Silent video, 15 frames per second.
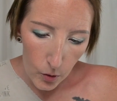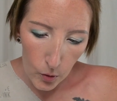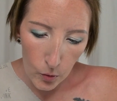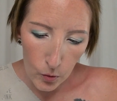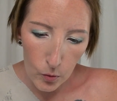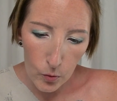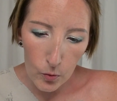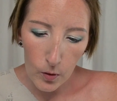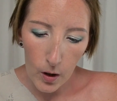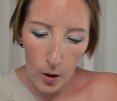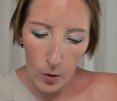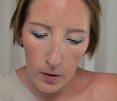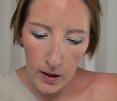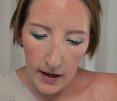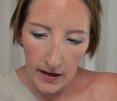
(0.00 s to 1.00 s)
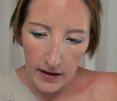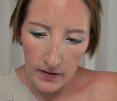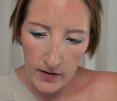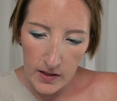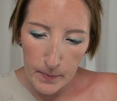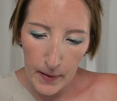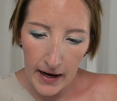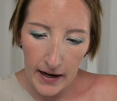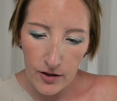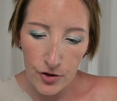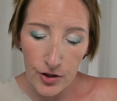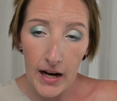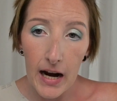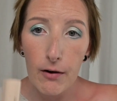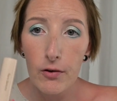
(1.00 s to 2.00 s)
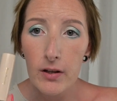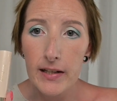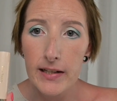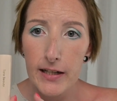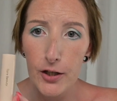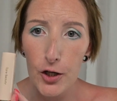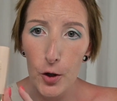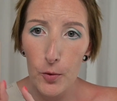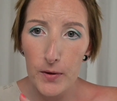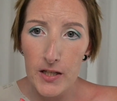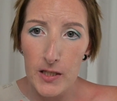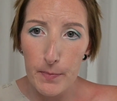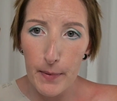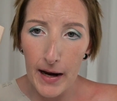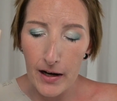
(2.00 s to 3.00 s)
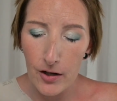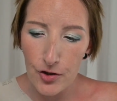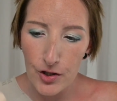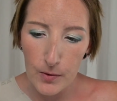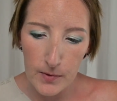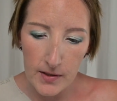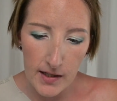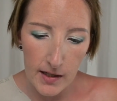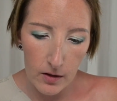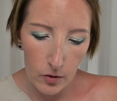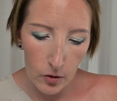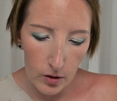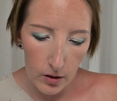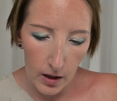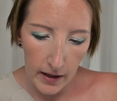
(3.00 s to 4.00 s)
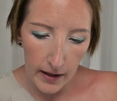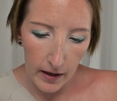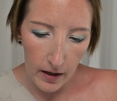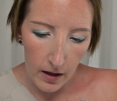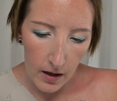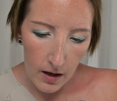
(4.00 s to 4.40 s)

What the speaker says: Ooh, okay, this packaging. I really didn't know what this packaging was going to look like.